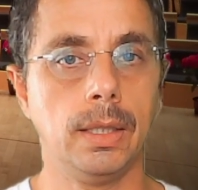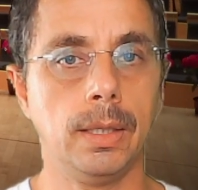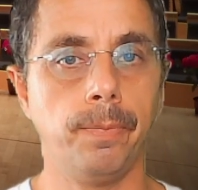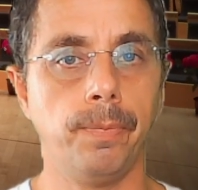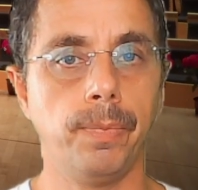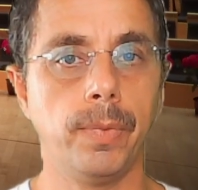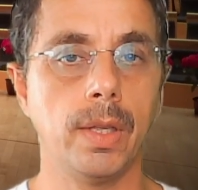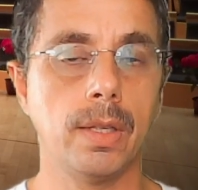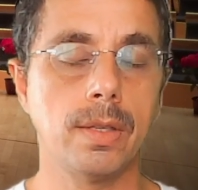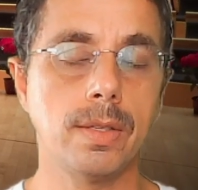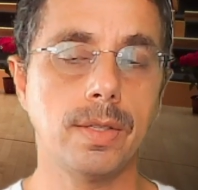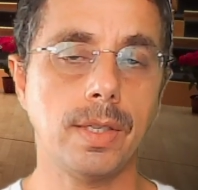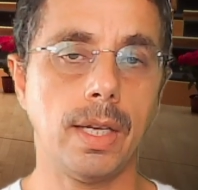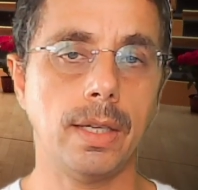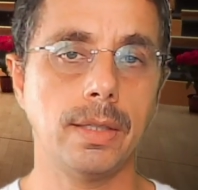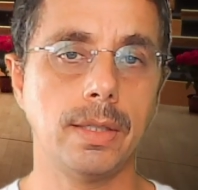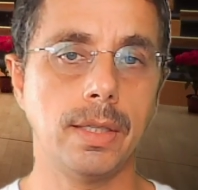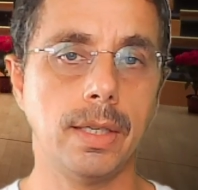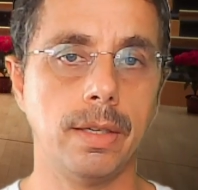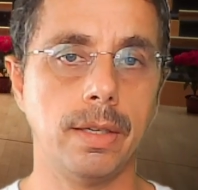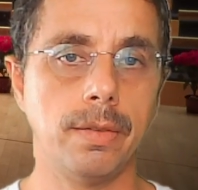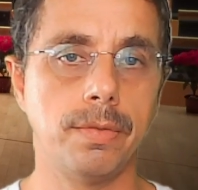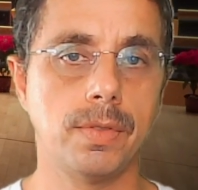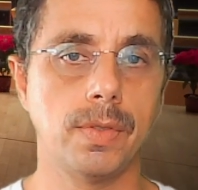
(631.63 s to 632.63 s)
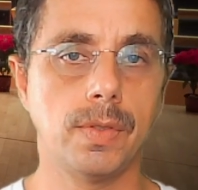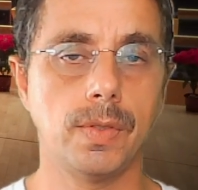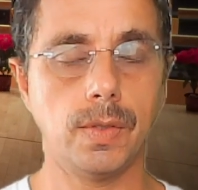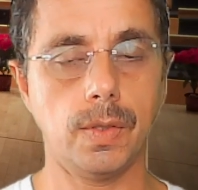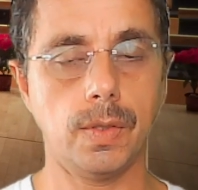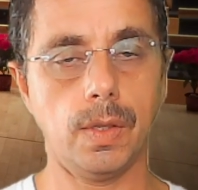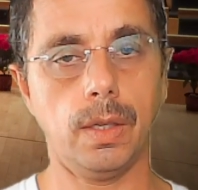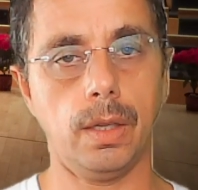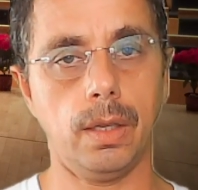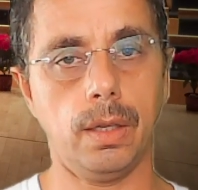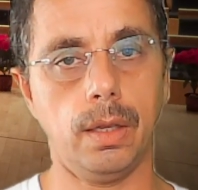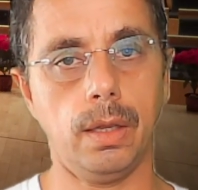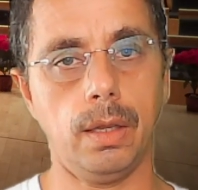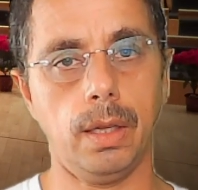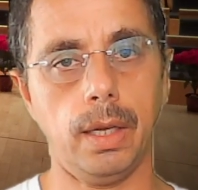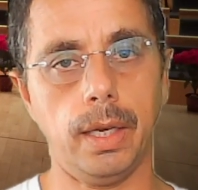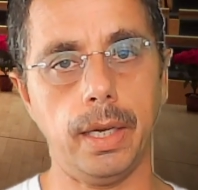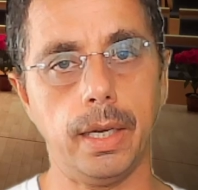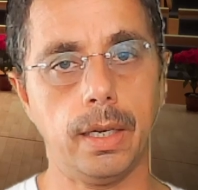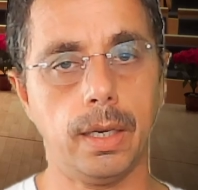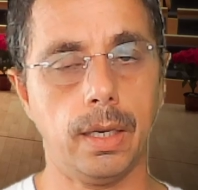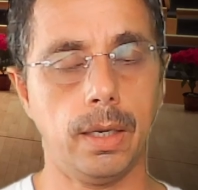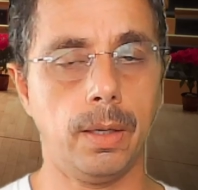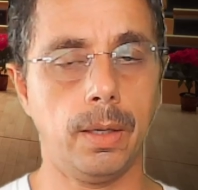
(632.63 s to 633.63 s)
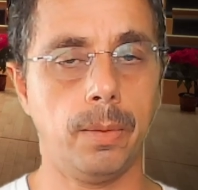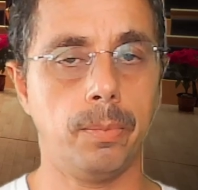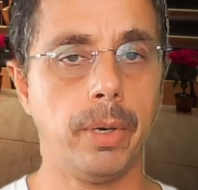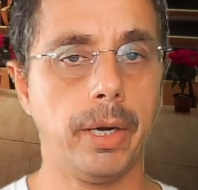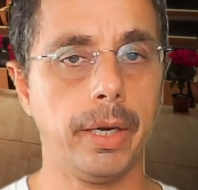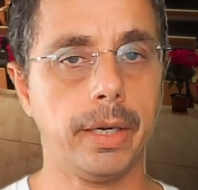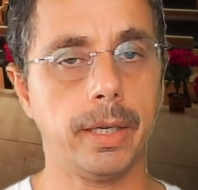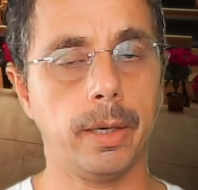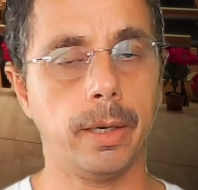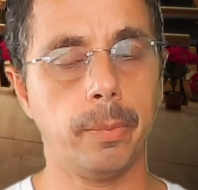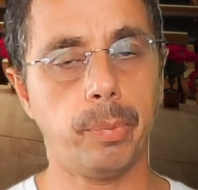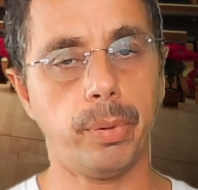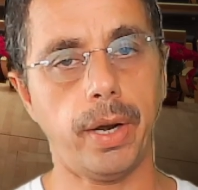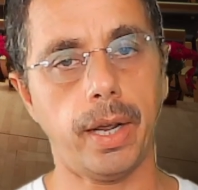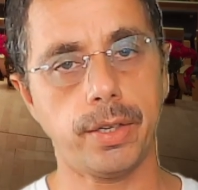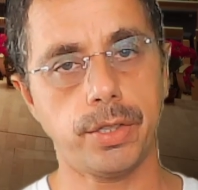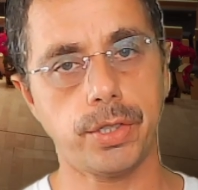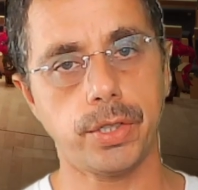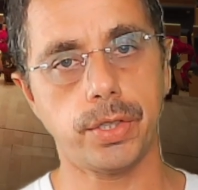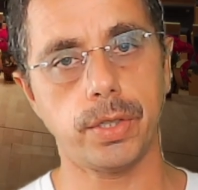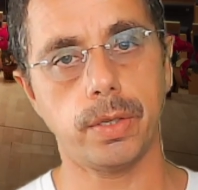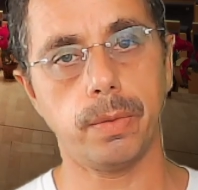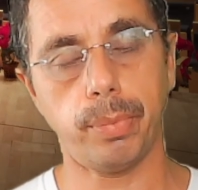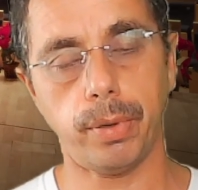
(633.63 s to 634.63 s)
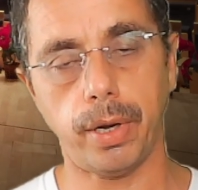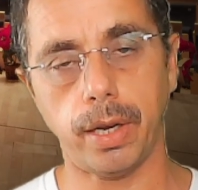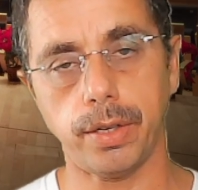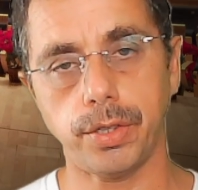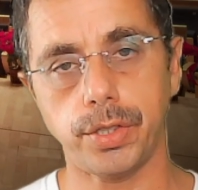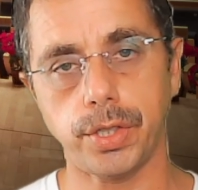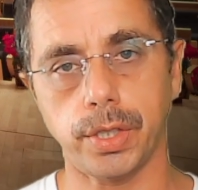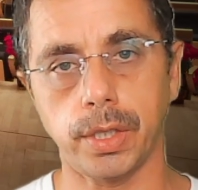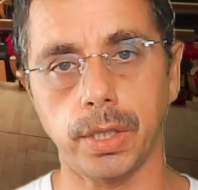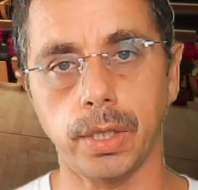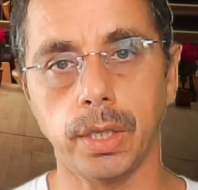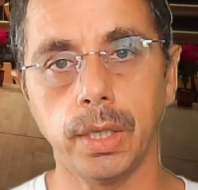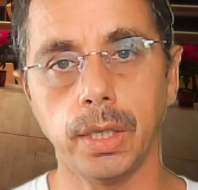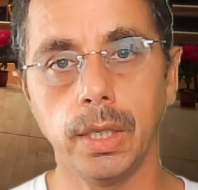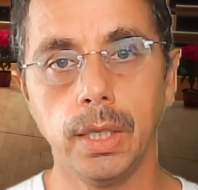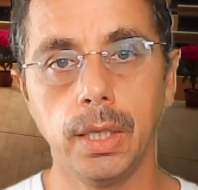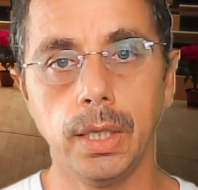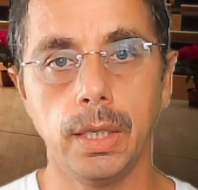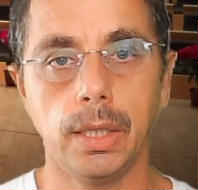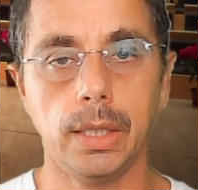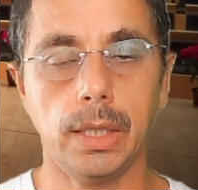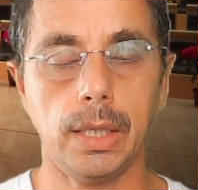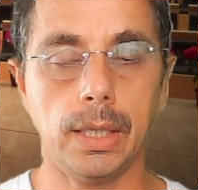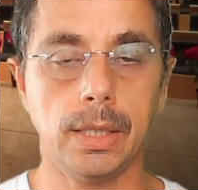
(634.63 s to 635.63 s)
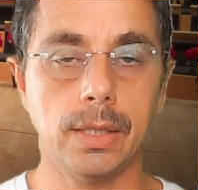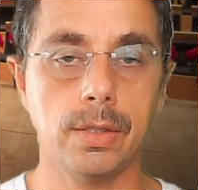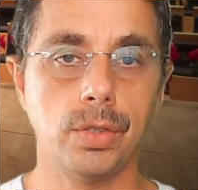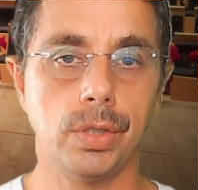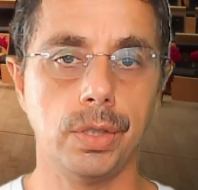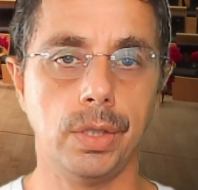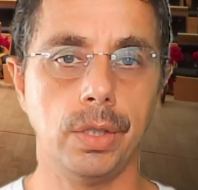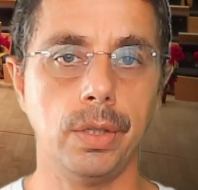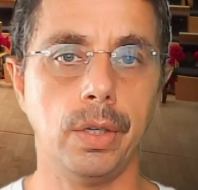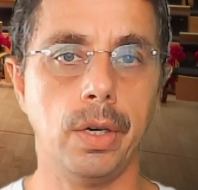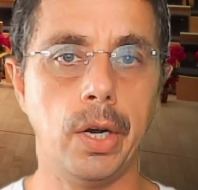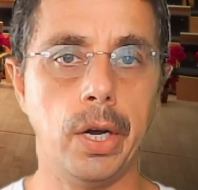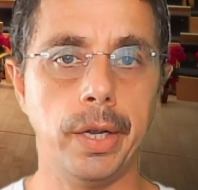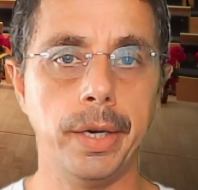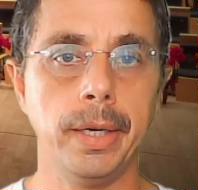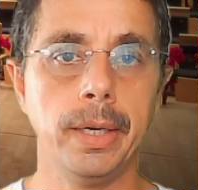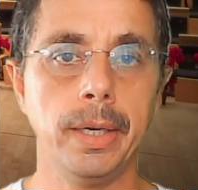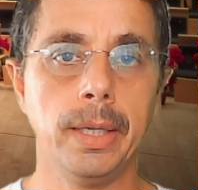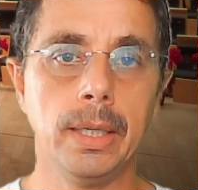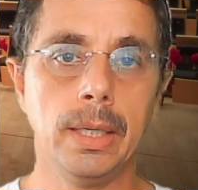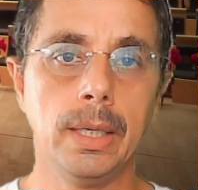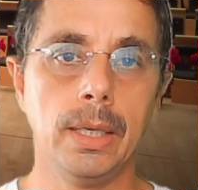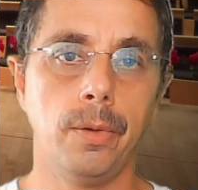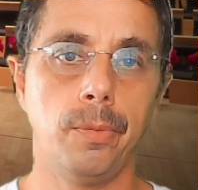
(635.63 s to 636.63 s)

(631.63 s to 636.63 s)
incentives, like market pressure and so on.